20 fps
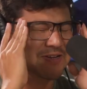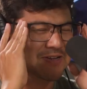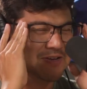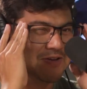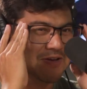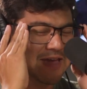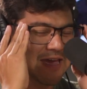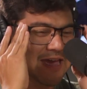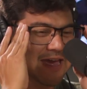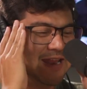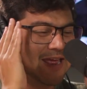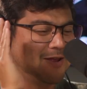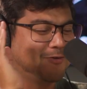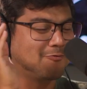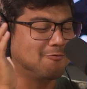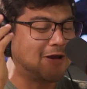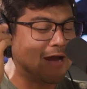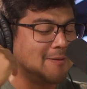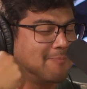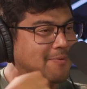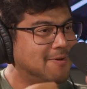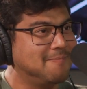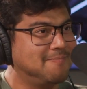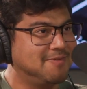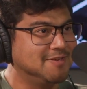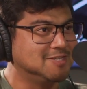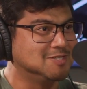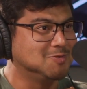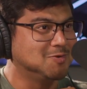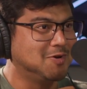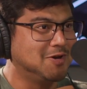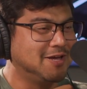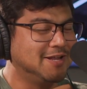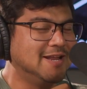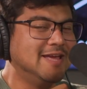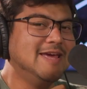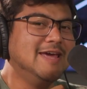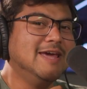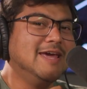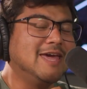to go ahead and wrap up this
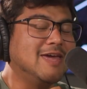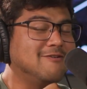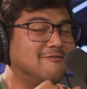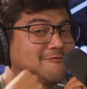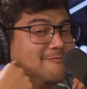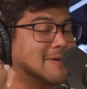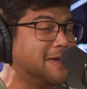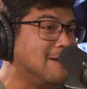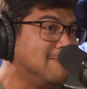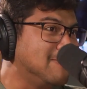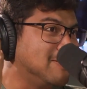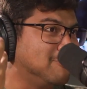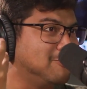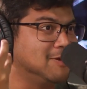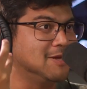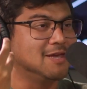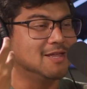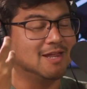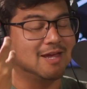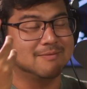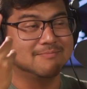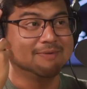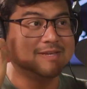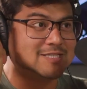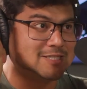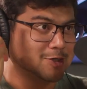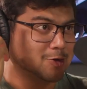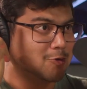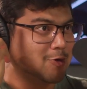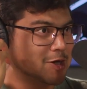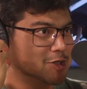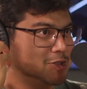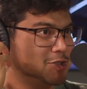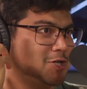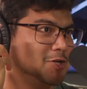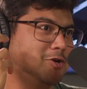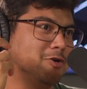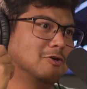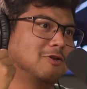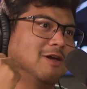one. If maybe we missed a
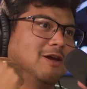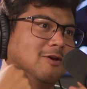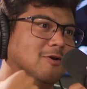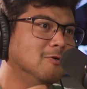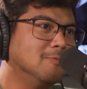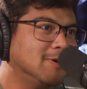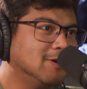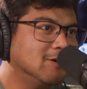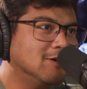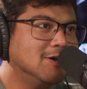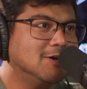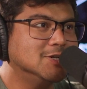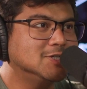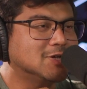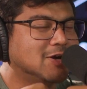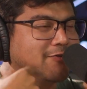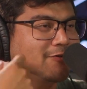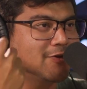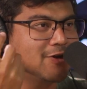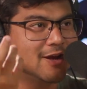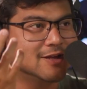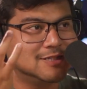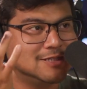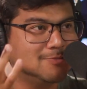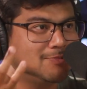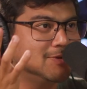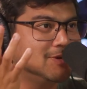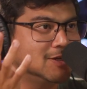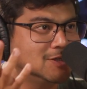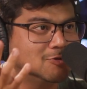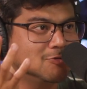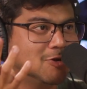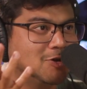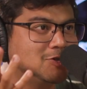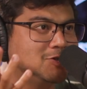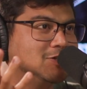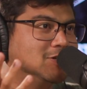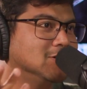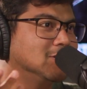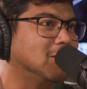question, you're oh my gosh, I forgot to put this
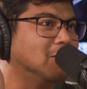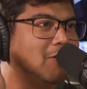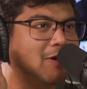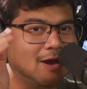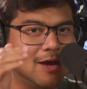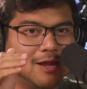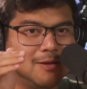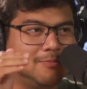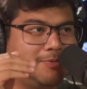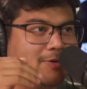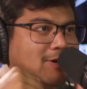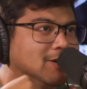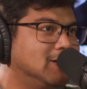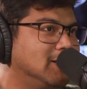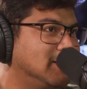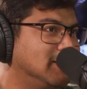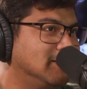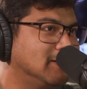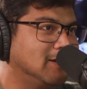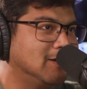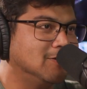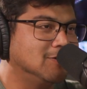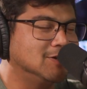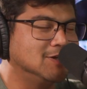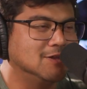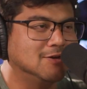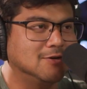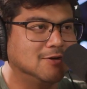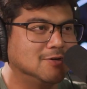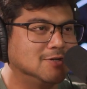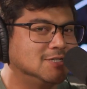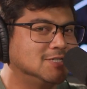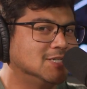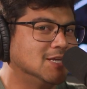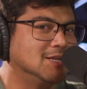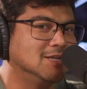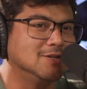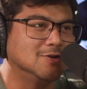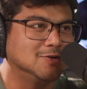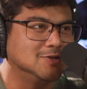question. Go ahead, put it in there, either
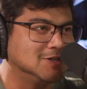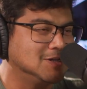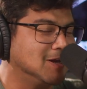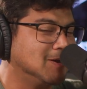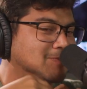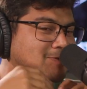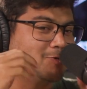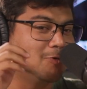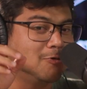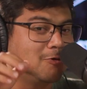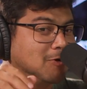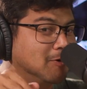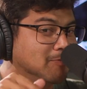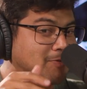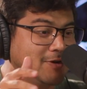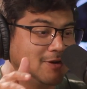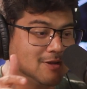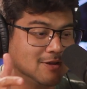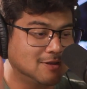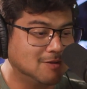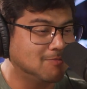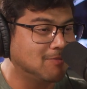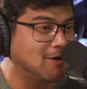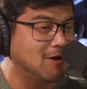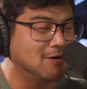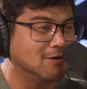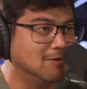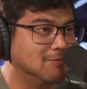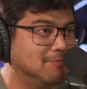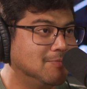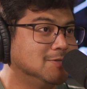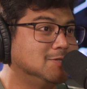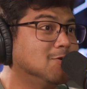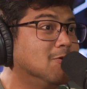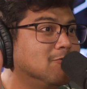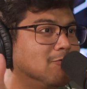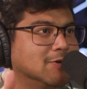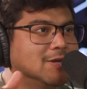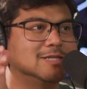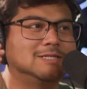send in our DMs or put it at the bottom. But
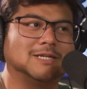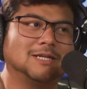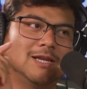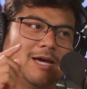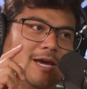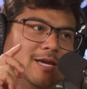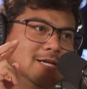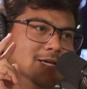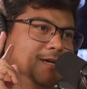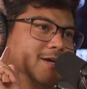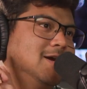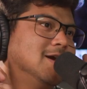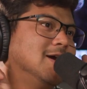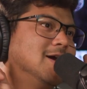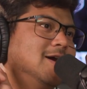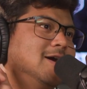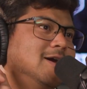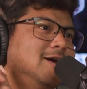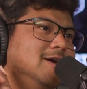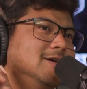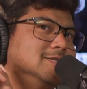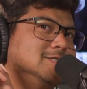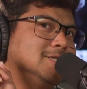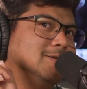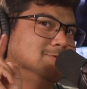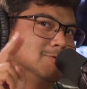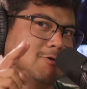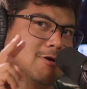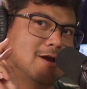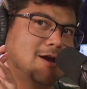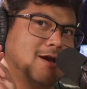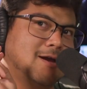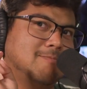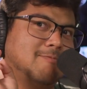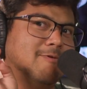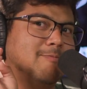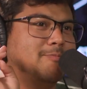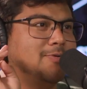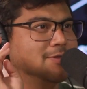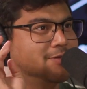don't forget to
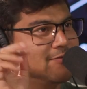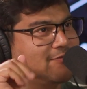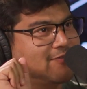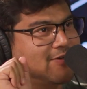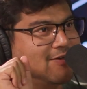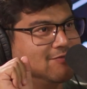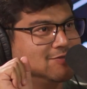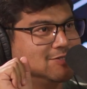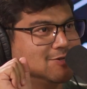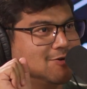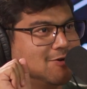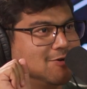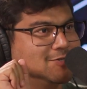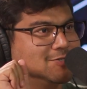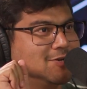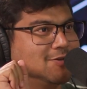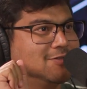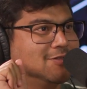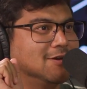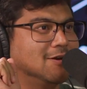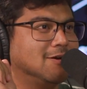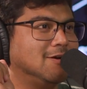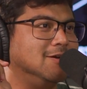subscribe, put the 5 stars on there,